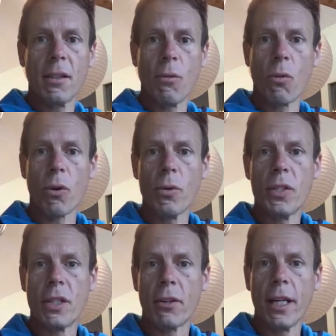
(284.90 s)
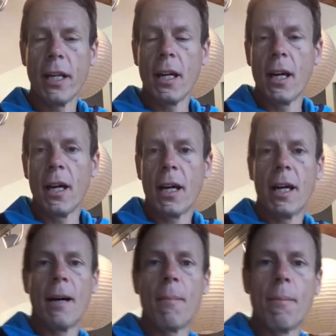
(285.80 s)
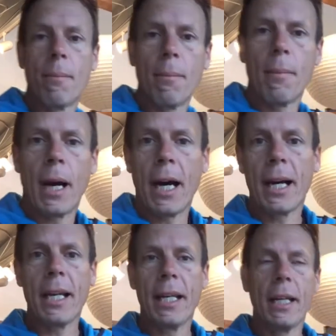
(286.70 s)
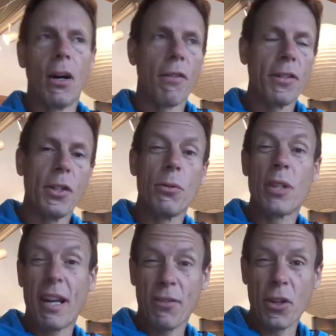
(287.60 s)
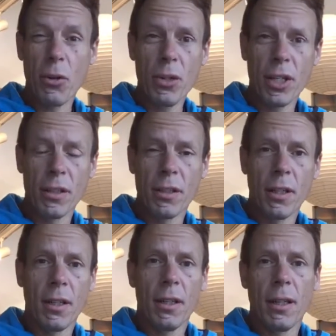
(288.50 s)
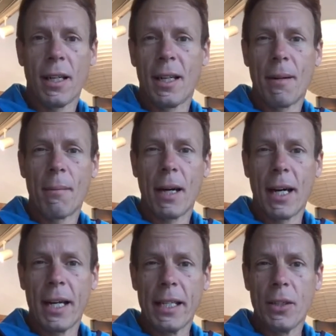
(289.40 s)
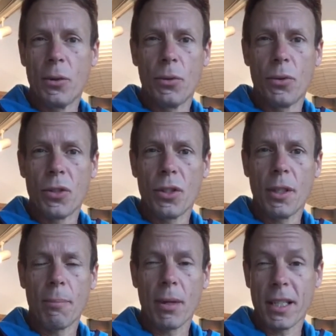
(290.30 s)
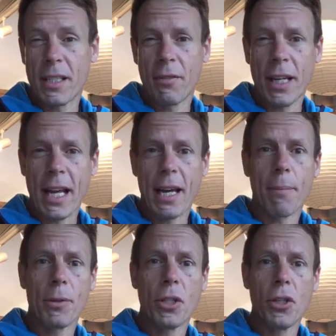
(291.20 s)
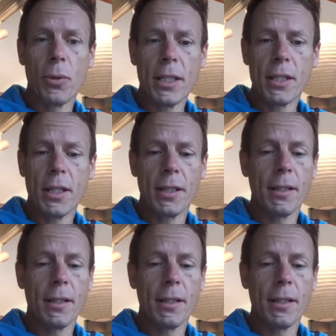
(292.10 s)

work with Siri. I often use Evernote. I use the productivity app Todoist,